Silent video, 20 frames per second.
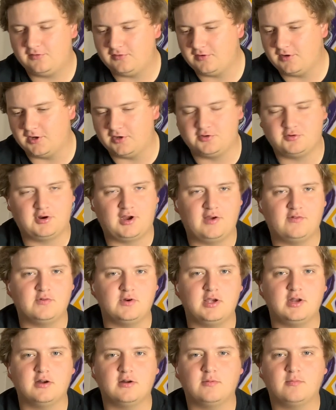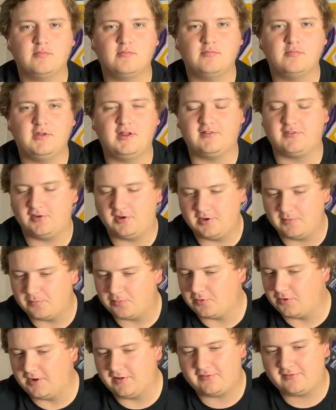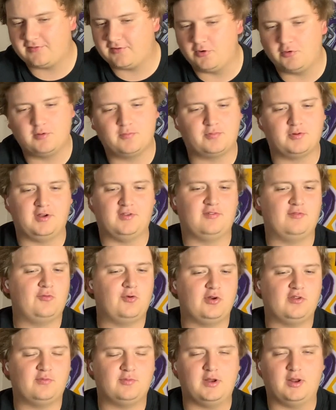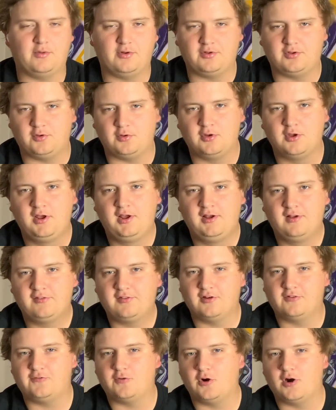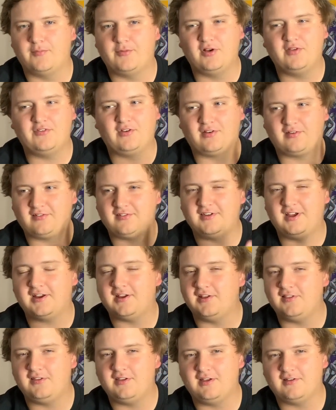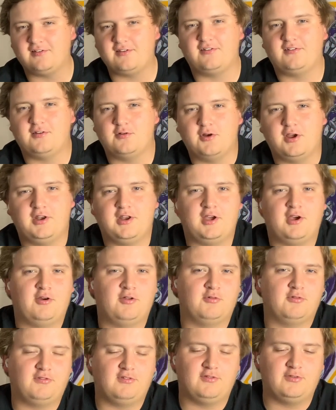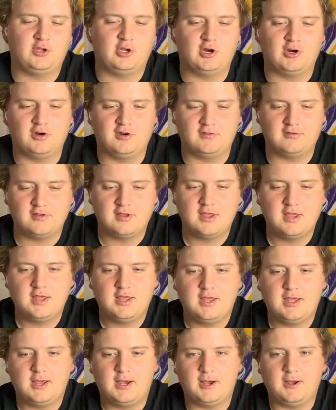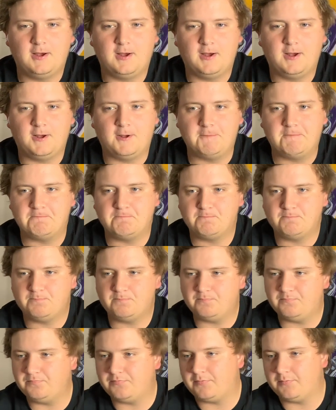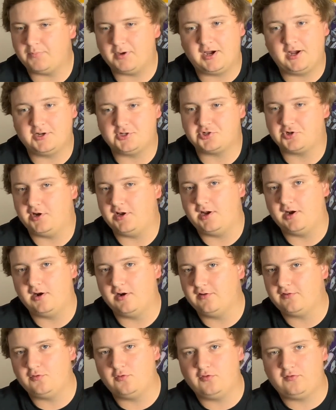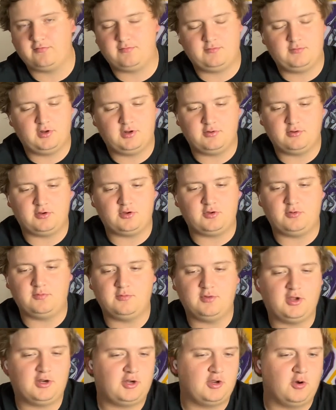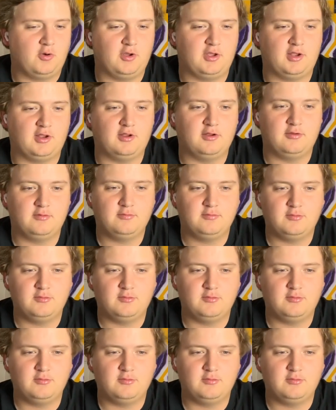a drive later. It's so impressive what he's been able to do so far. I believe he's second in the SEC right now in receiving yards, behind Trey Harris, who's going